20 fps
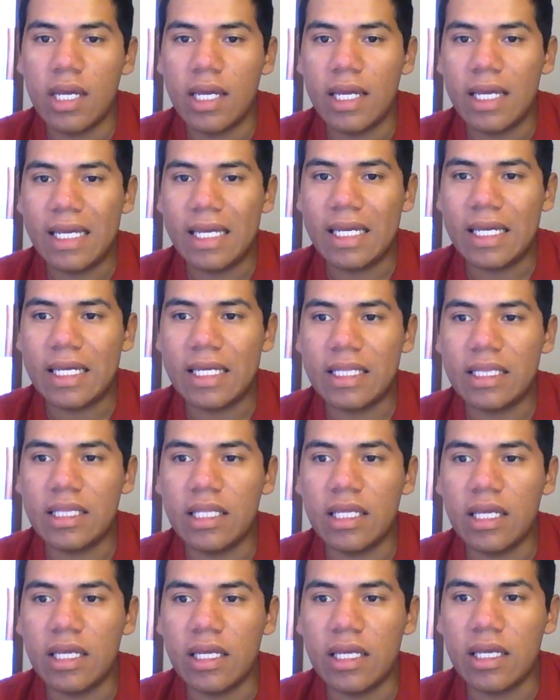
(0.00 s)

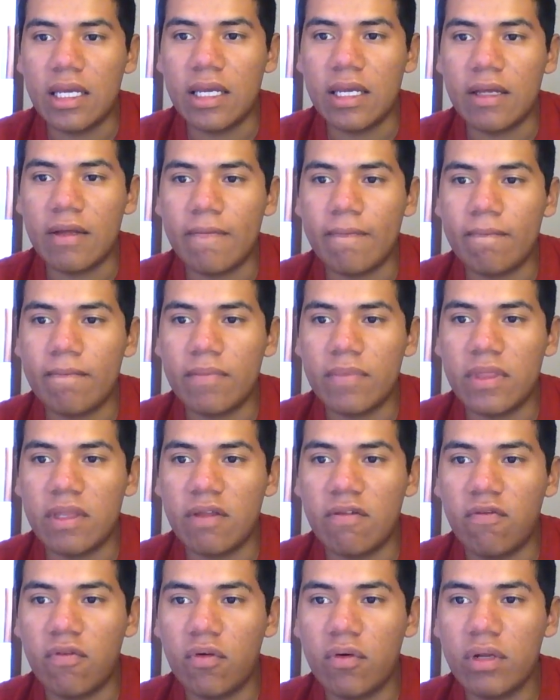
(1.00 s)
the
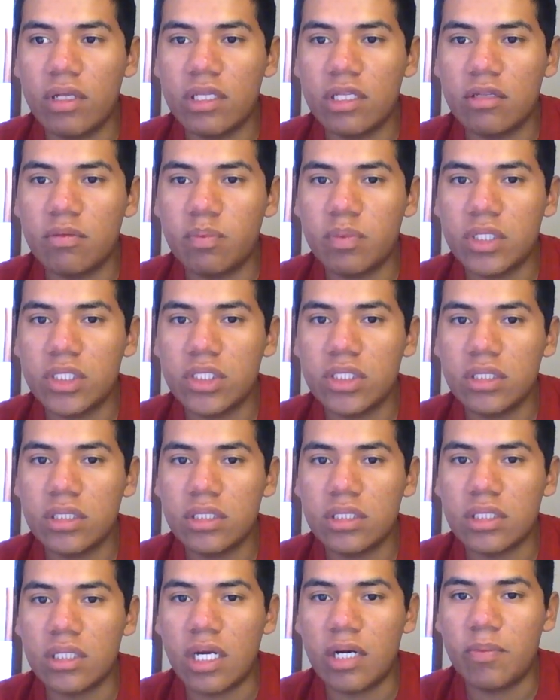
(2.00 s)
forest
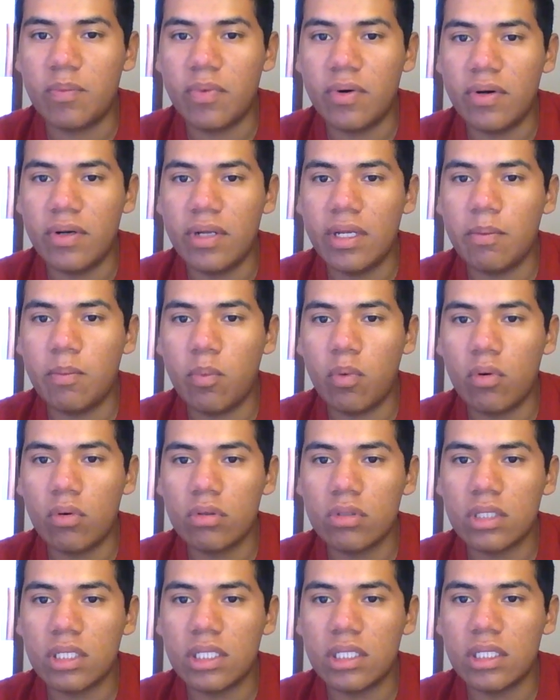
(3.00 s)
species are very
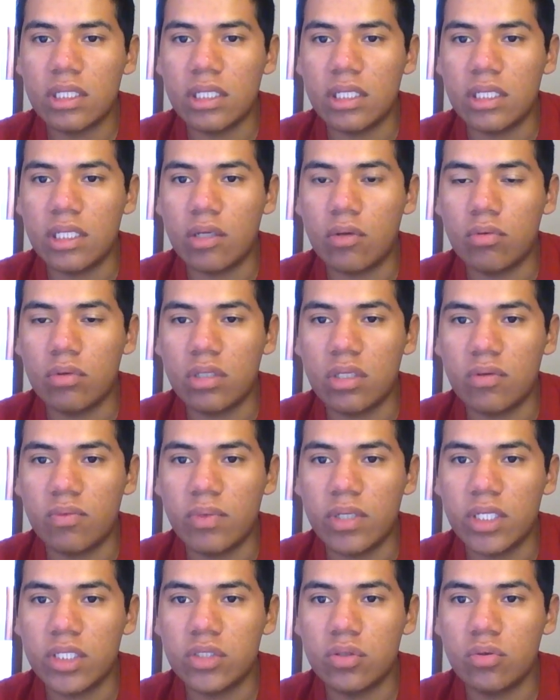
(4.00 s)
important in the
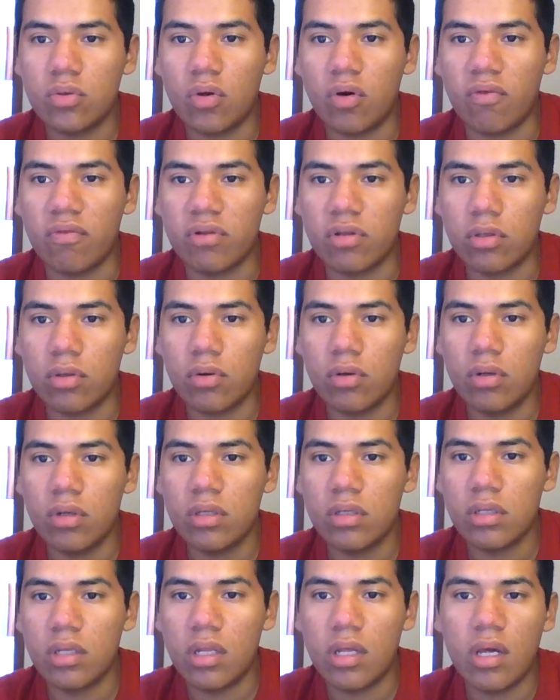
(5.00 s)
conservation of soils
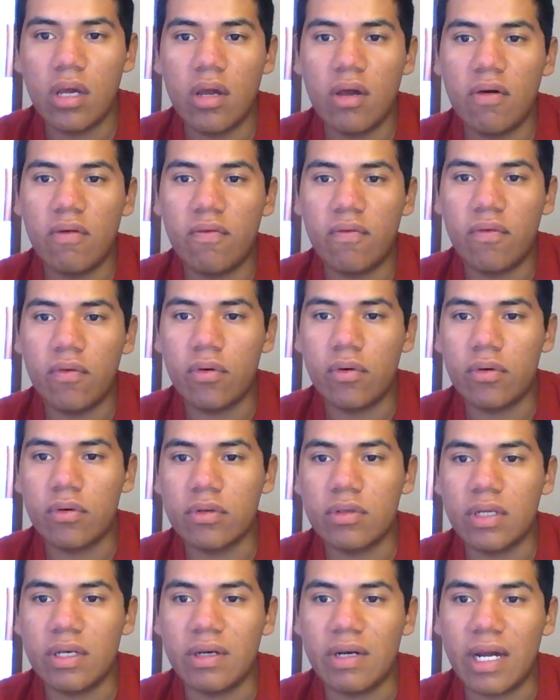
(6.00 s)
for
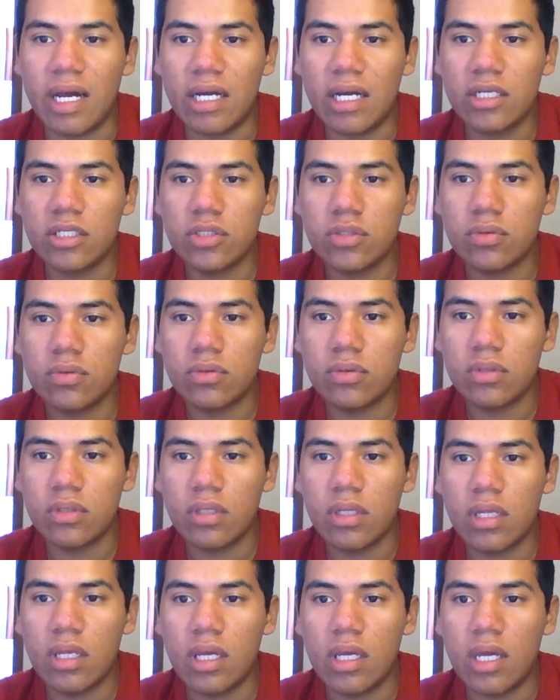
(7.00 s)
their
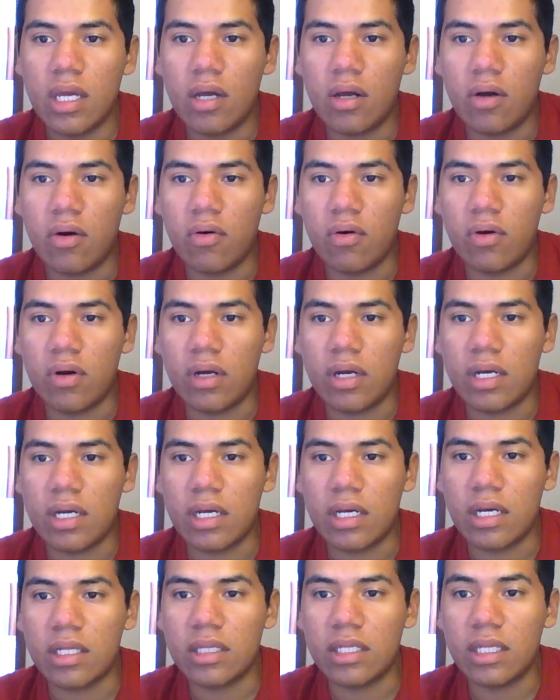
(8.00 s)
action
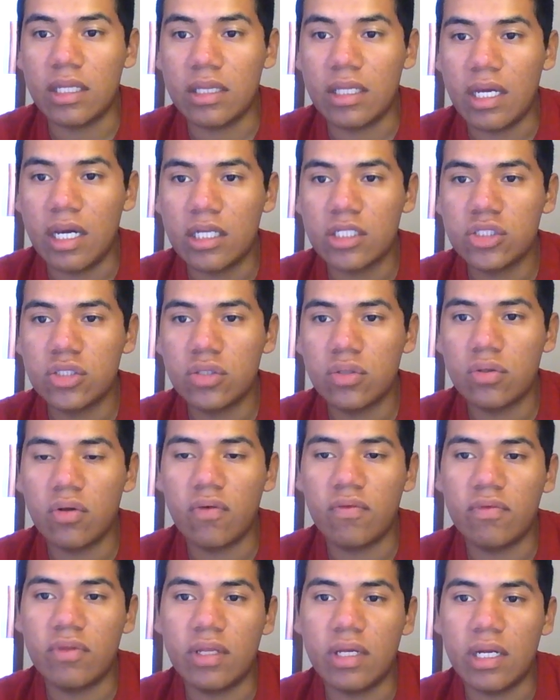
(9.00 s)
and in the action
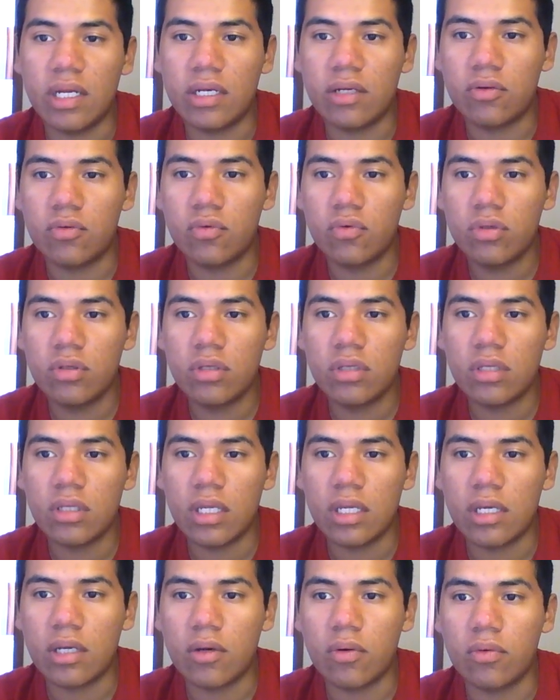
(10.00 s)
of the roots
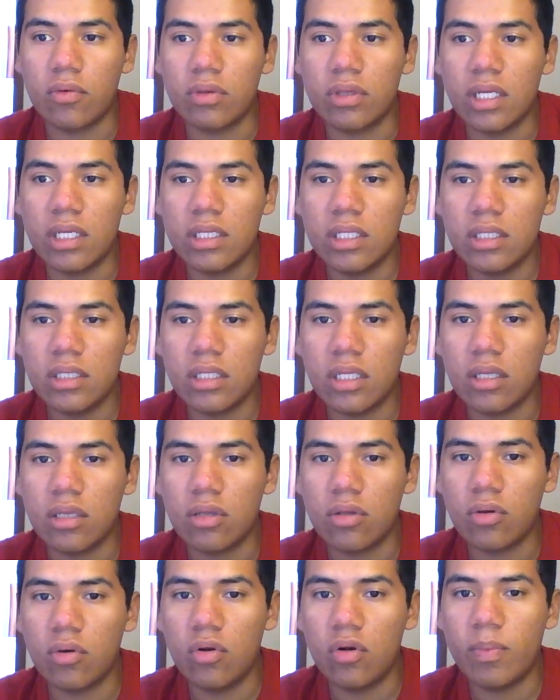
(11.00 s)
containing the
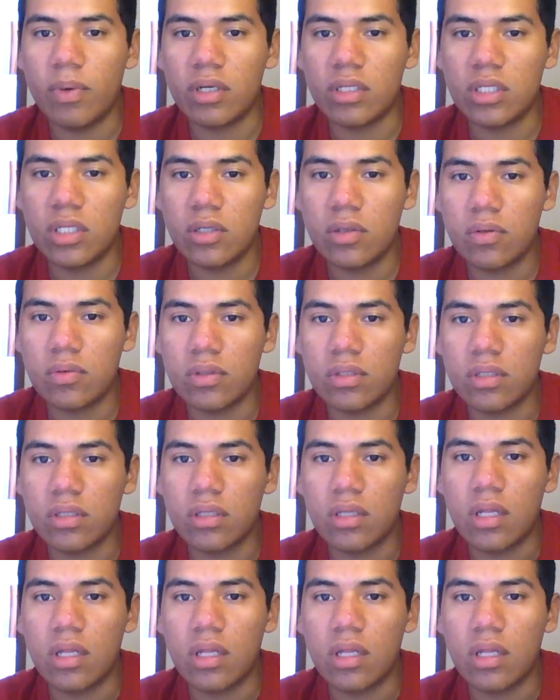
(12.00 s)
soil particles